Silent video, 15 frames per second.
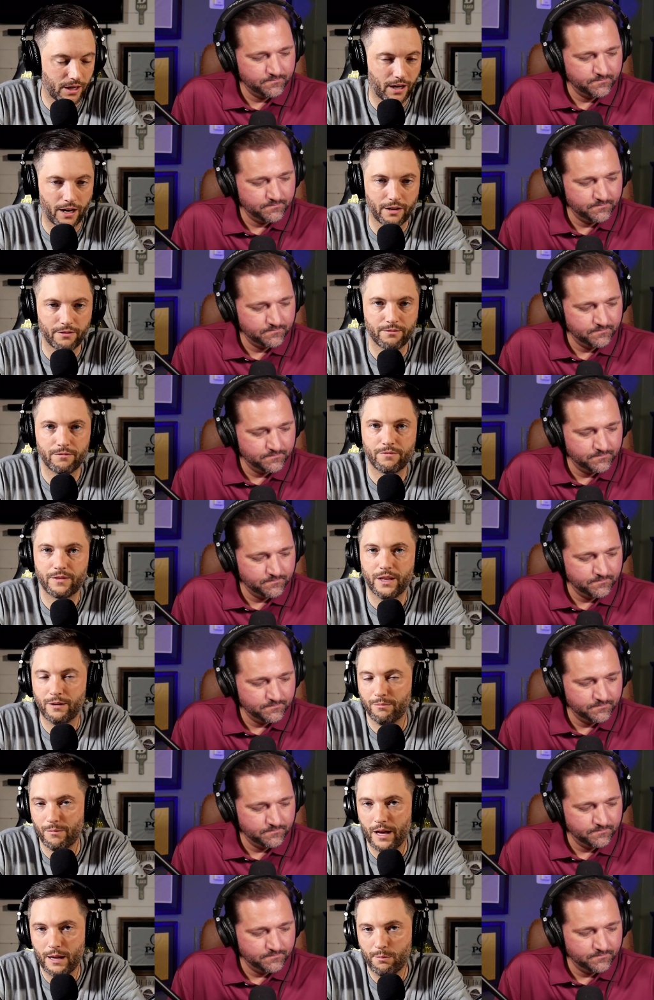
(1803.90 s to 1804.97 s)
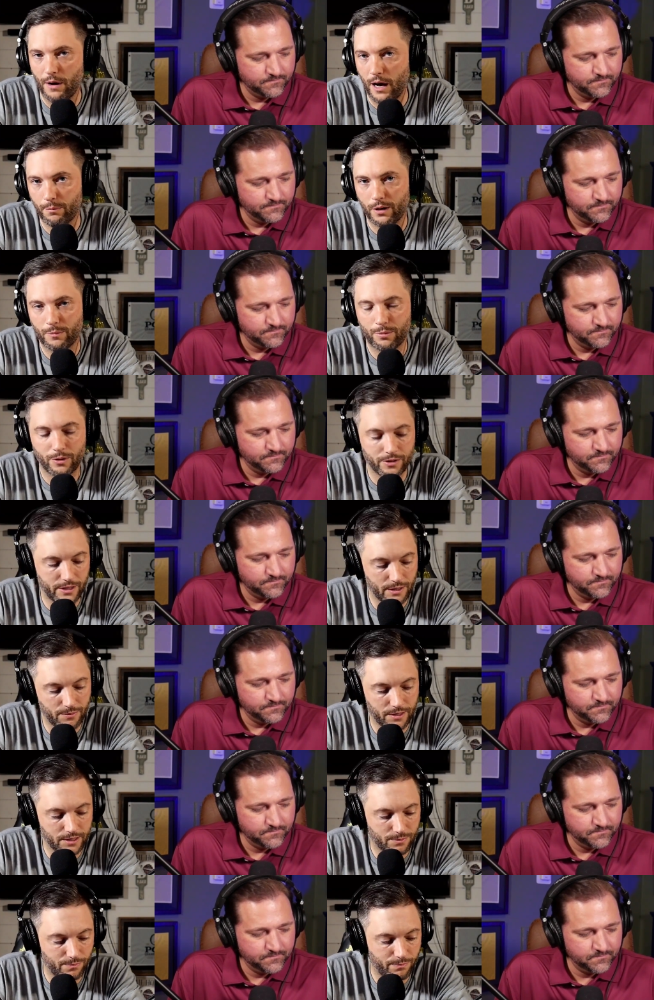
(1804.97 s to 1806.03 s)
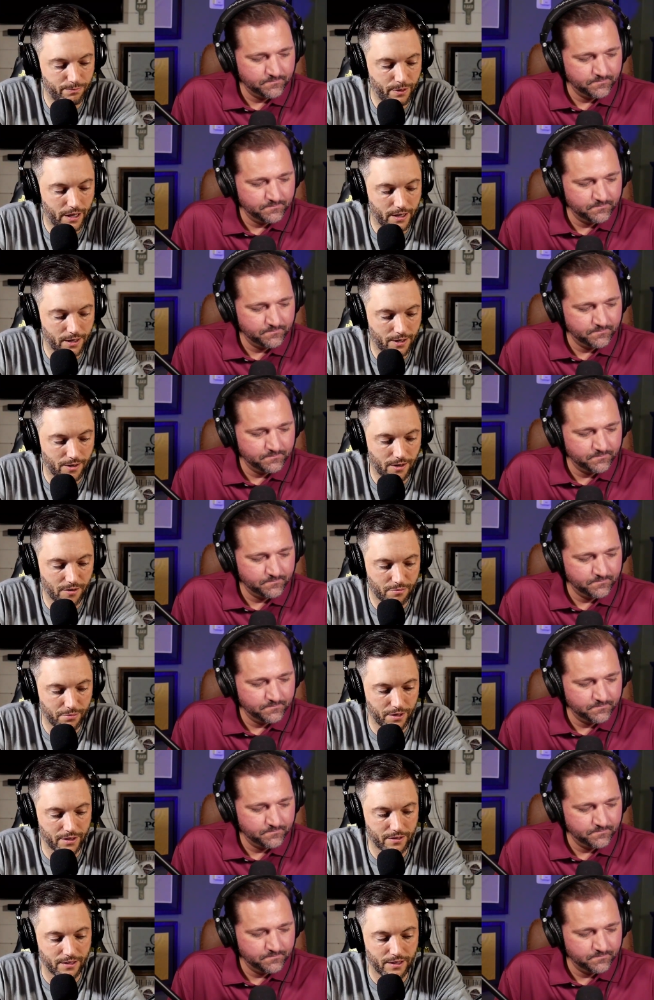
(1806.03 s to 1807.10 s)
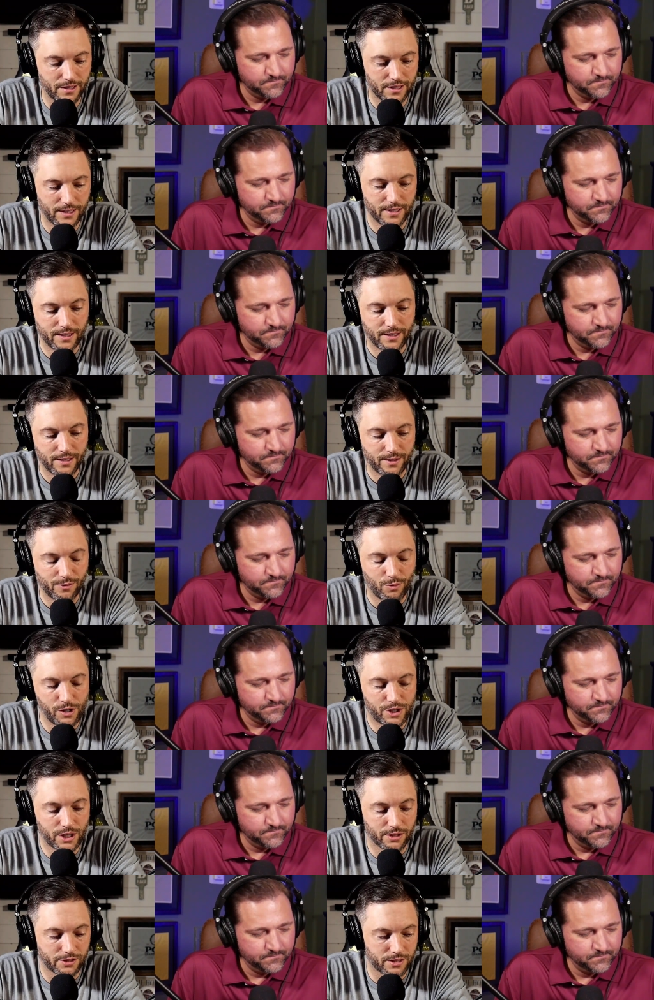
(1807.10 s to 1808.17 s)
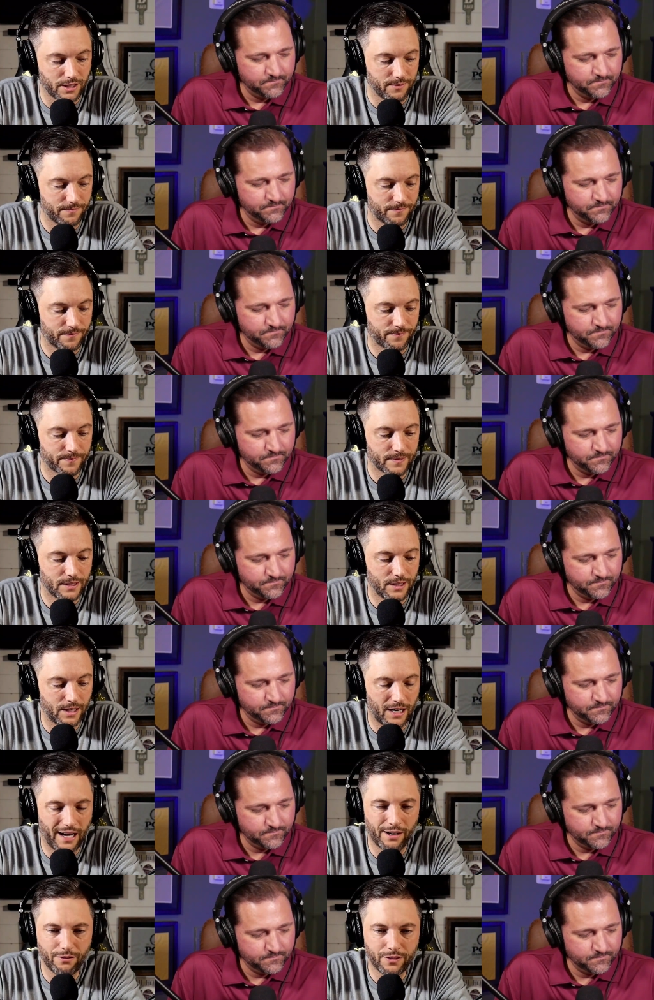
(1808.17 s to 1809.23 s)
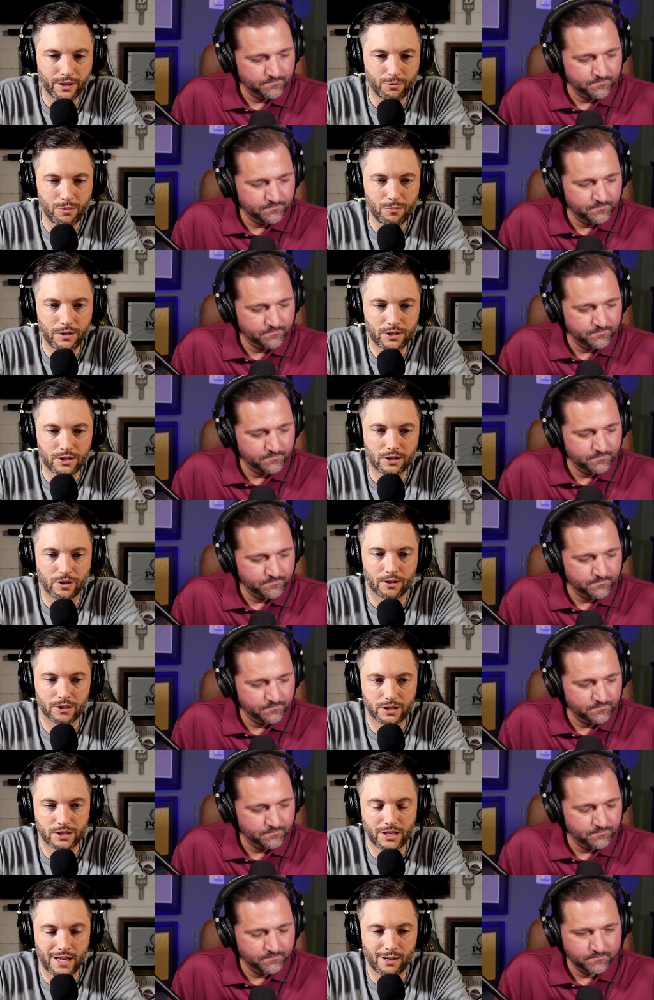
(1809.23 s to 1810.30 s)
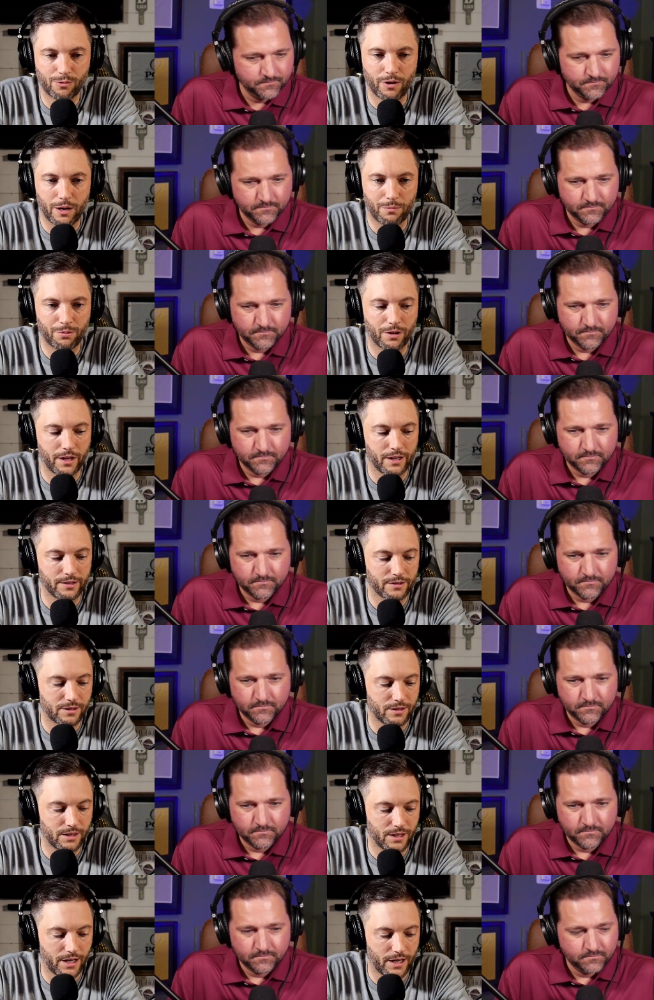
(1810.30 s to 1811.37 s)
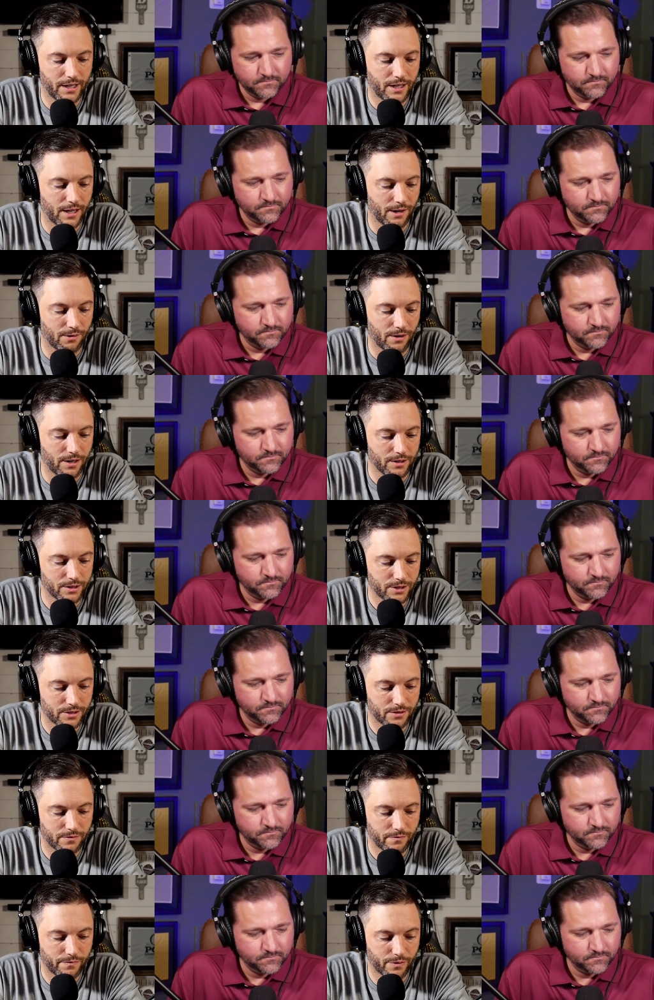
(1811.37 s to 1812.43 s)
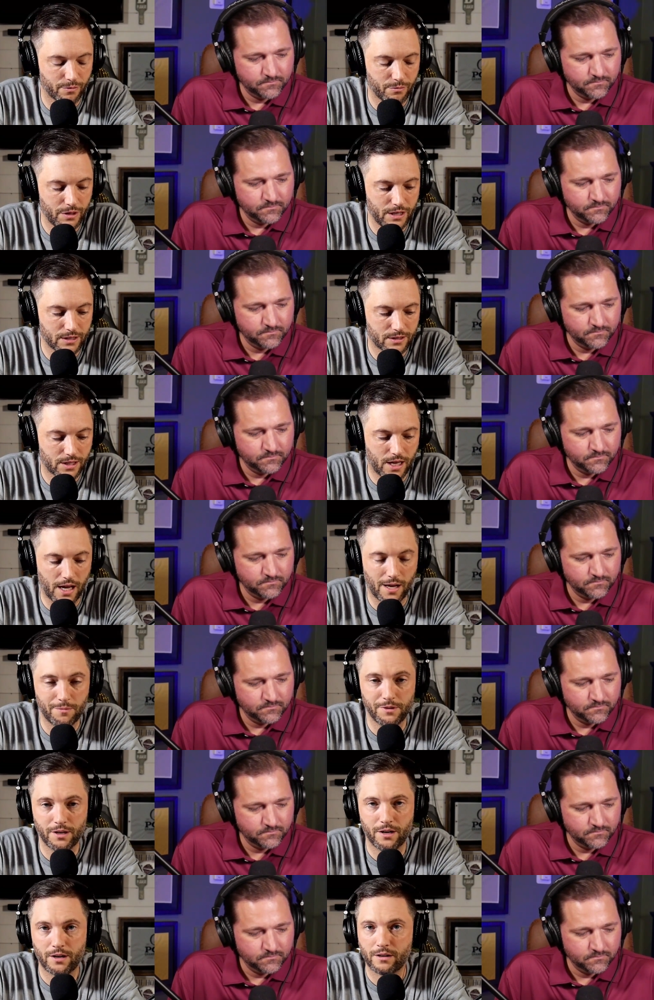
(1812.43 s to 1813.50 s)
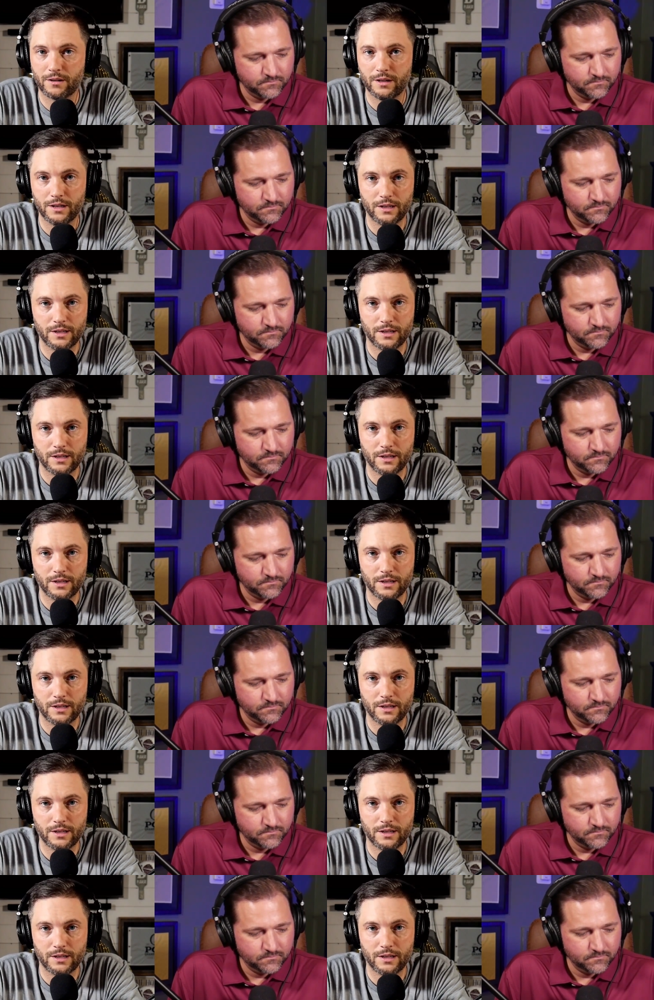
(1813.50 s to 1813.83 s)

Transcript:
Speaker 1: uh, that may pop up on D B's betting card, but we shall see. Uh, I don't think we mentioned our stay away plays in the nine K range. For me, it's Cam Young.